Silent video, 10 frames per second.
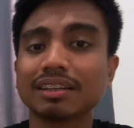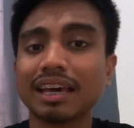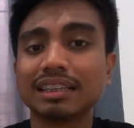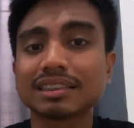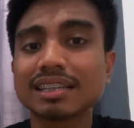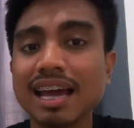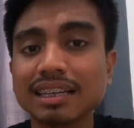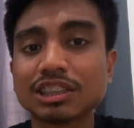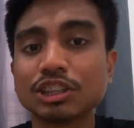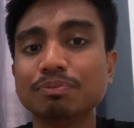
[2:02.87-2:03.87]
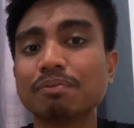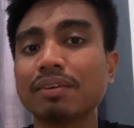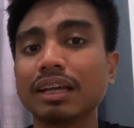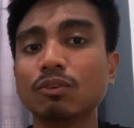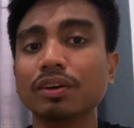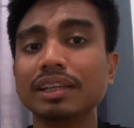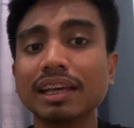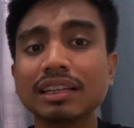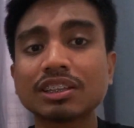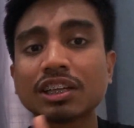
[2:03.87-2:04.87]
gains tax should be paid
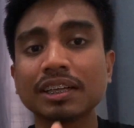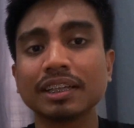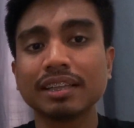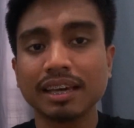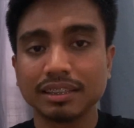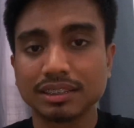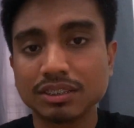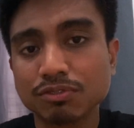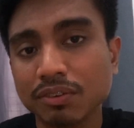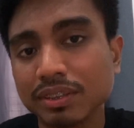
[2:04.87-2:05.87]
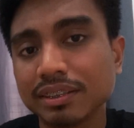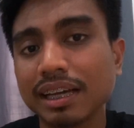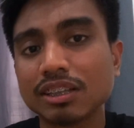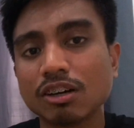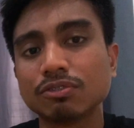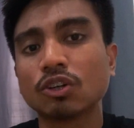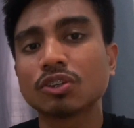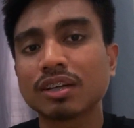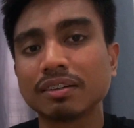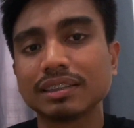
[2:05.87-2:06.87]
within 30 days from the date of
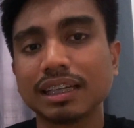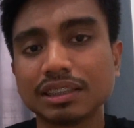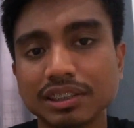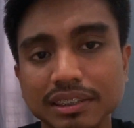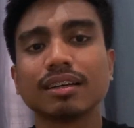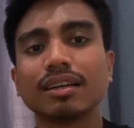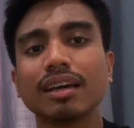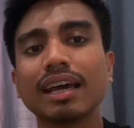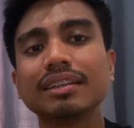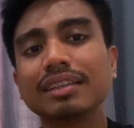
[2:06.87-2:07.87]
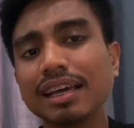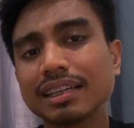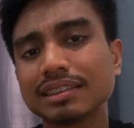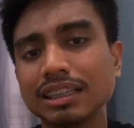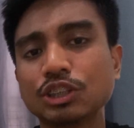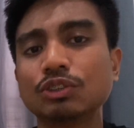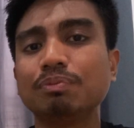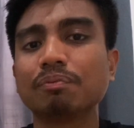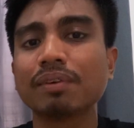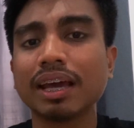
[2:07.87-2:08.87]
notarization, and DST
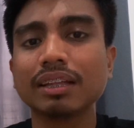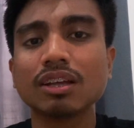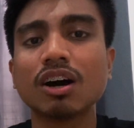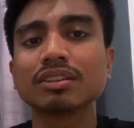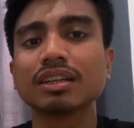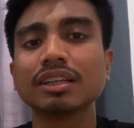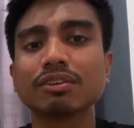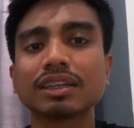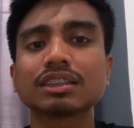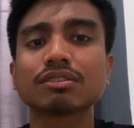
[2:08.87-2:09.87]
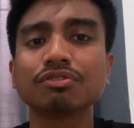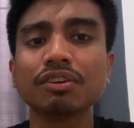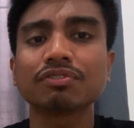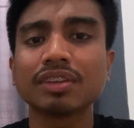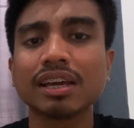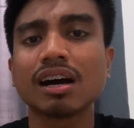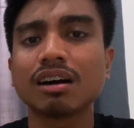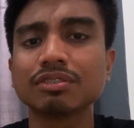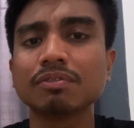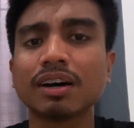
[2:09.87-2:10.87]
should be paid on the nearest 5th day
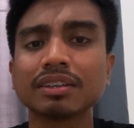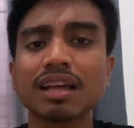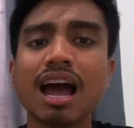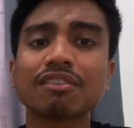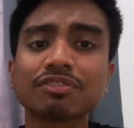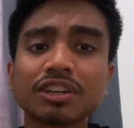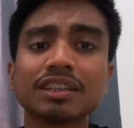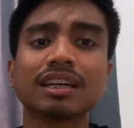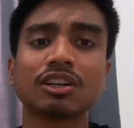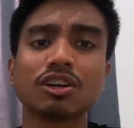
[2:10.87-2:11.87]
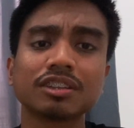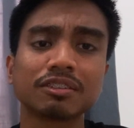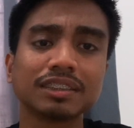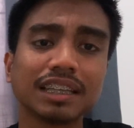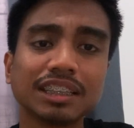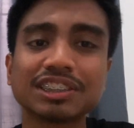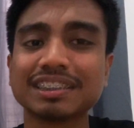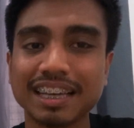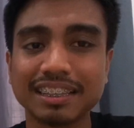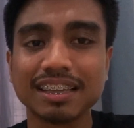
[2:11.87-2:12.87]
of the month after the
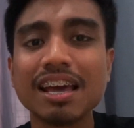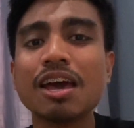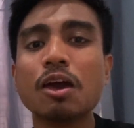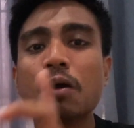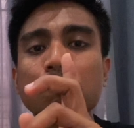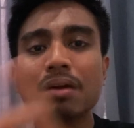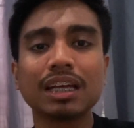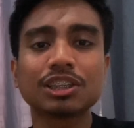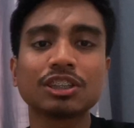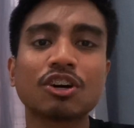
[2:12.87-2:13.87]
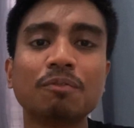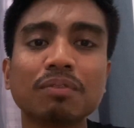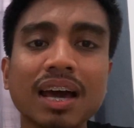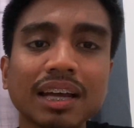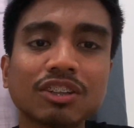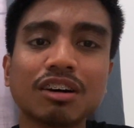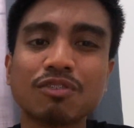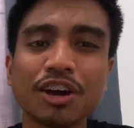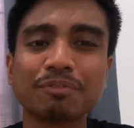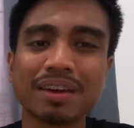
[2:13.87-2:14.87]
notarization date. Make sure to comply to
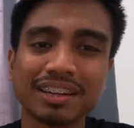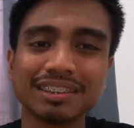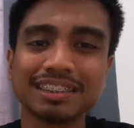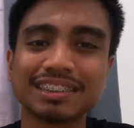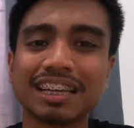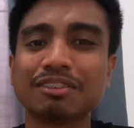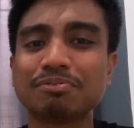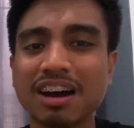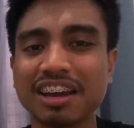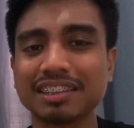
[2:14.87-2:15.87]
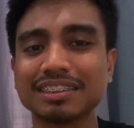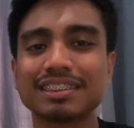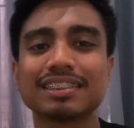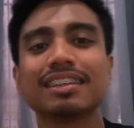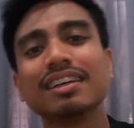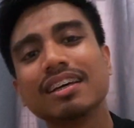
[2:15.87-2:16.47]
avoid penalties and fines.